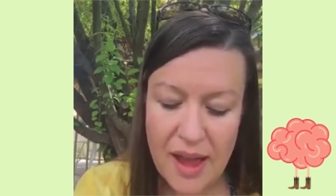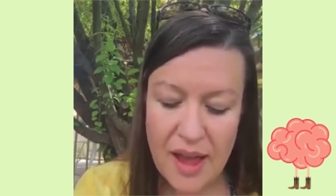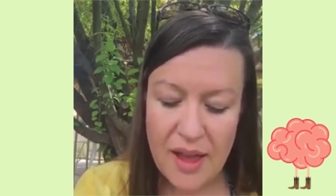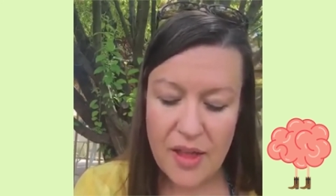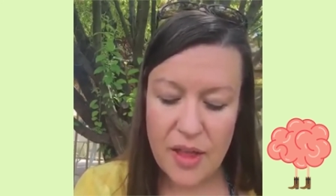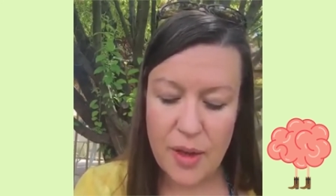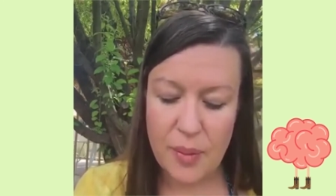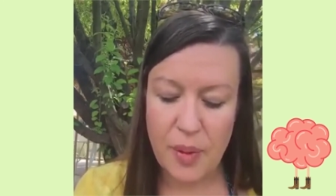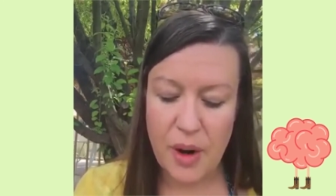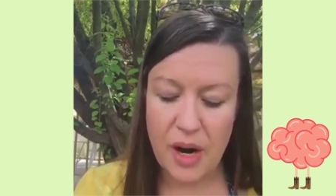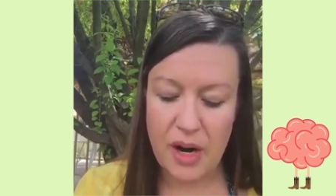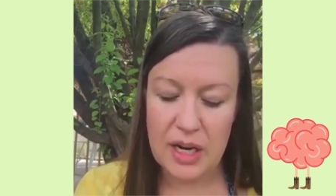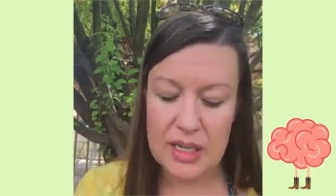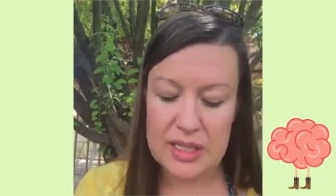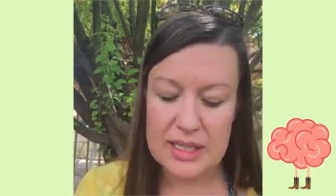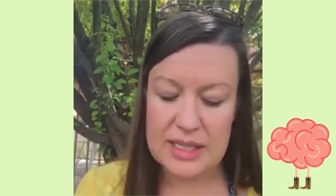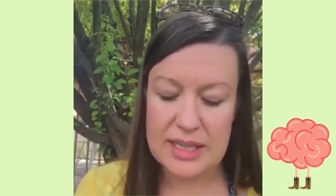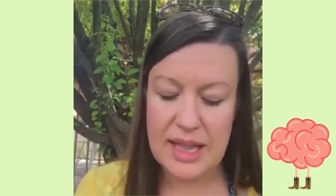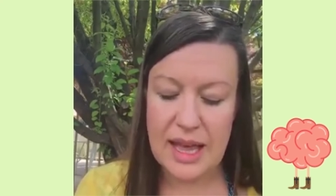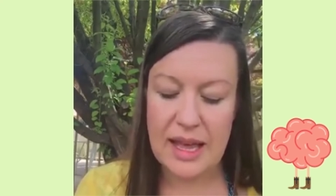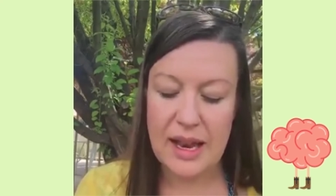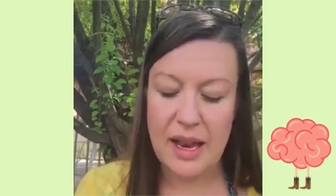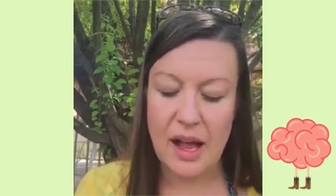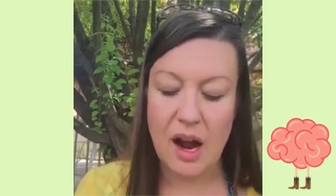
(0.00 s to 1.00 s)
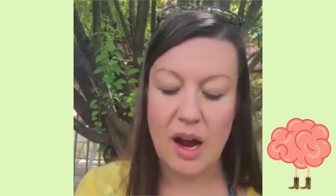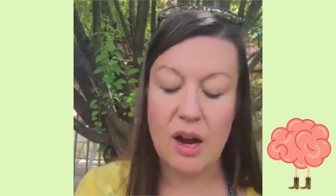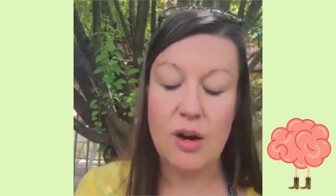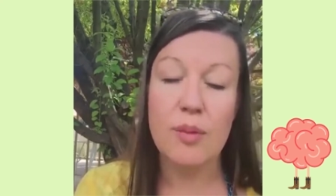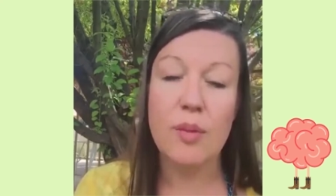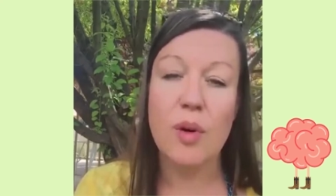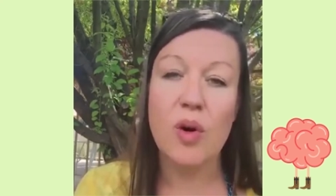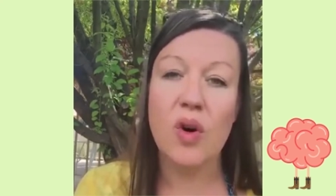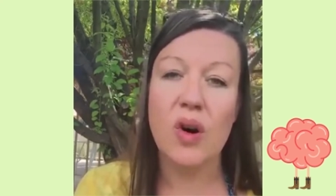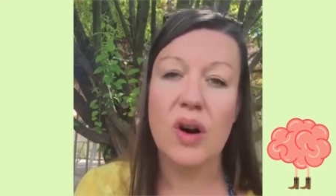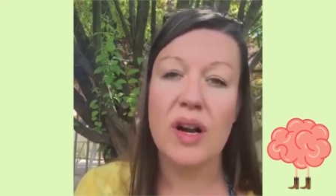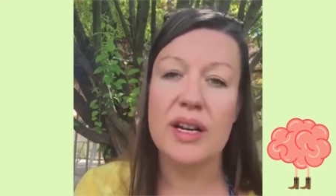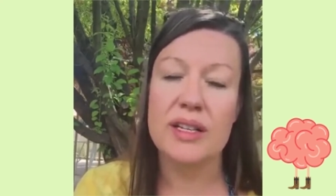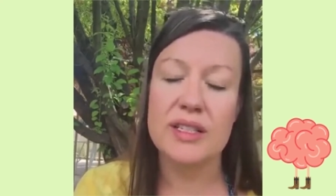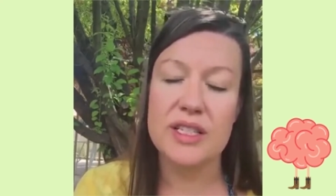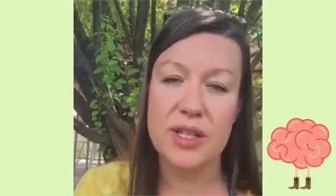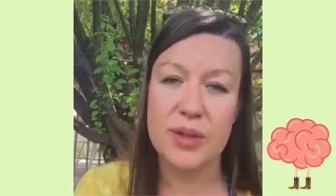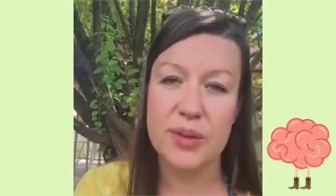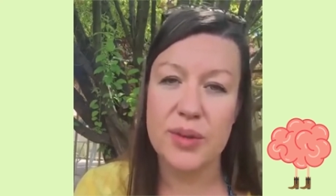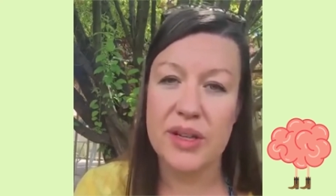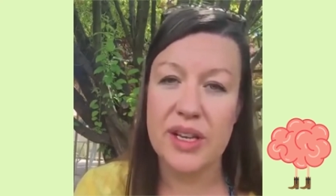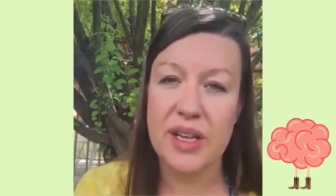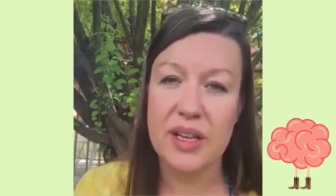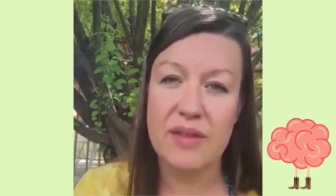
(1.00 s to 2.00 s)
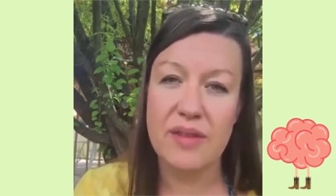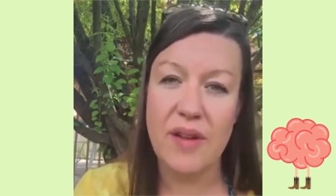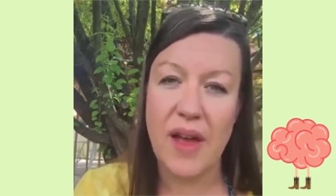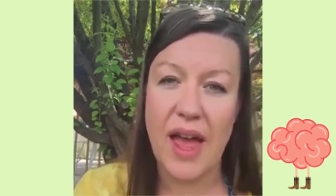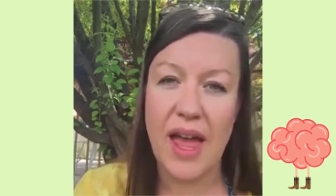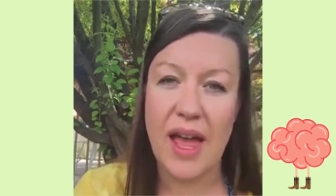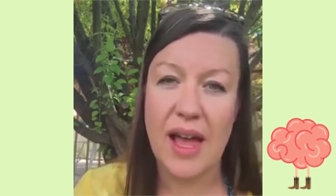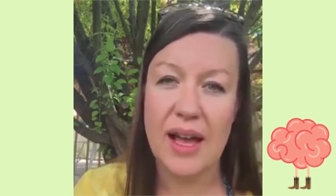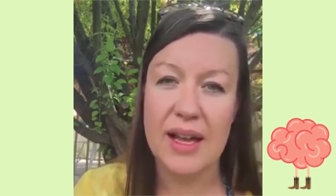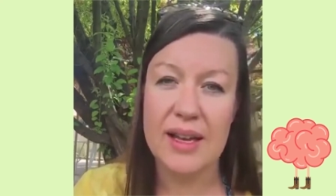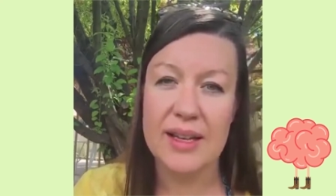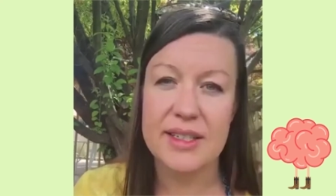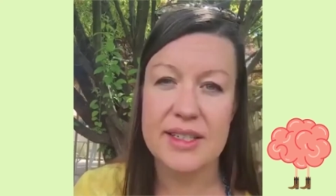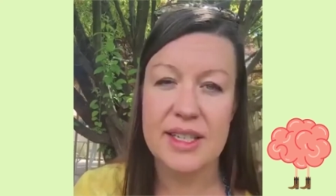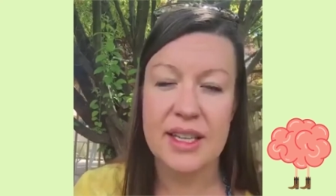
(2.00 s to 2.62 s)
the parts that are more intuitive and